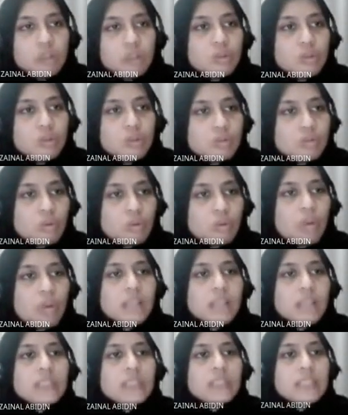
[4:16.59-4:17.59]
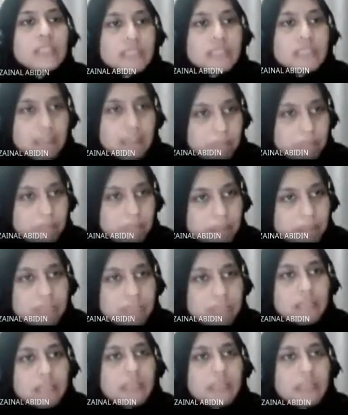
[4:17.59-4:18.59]
So what is coupling
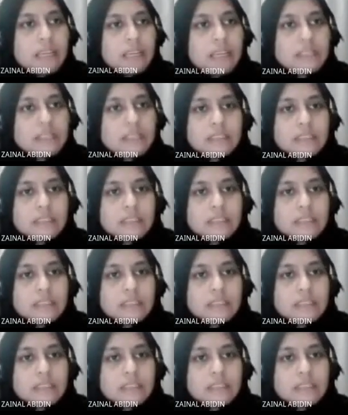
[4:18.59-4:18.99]
again?